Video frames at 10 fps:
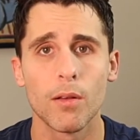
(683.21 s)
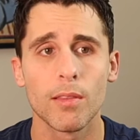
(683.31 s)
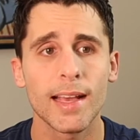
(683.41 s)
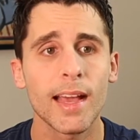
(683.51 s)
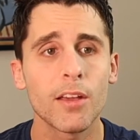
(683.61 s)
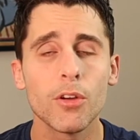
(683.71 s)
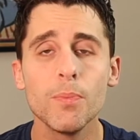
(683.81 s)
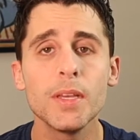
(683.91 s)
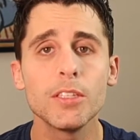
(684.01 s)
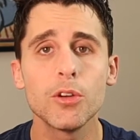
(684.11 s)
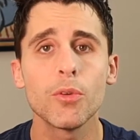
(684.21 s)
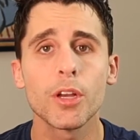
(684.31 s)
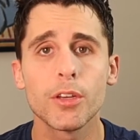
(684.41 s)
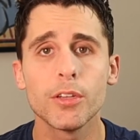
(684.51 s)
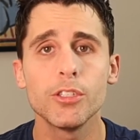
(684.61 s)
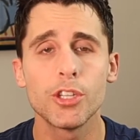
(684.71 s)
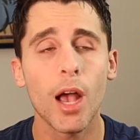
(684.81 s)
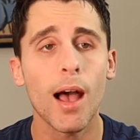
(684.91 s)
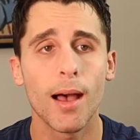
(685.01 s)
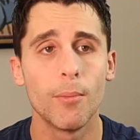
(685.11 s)
Like I could be doing a good
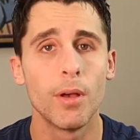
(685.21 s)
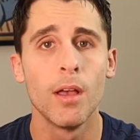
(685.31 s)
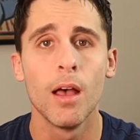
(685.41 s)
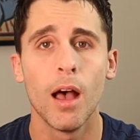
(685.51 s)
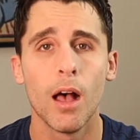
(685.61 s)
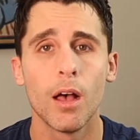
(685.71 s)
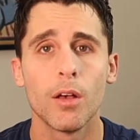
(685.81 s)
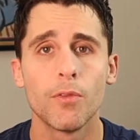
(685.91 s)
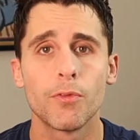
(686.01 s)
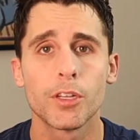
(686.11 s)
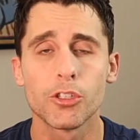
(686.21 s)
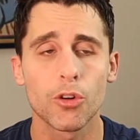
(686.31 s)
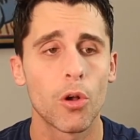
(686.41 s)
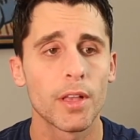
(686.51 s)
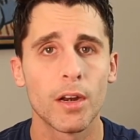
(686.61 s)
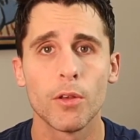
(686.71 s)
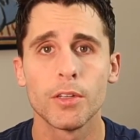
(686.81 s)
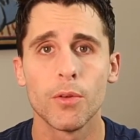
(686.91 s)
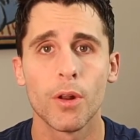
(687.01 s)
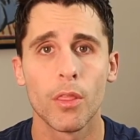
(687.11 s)
job of controlling and only
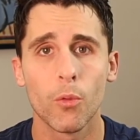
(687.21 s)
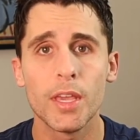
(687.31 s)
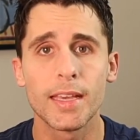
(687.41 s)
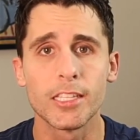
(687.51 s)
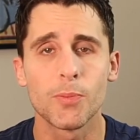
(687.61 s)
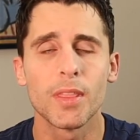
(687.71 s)
doing it on the weekends.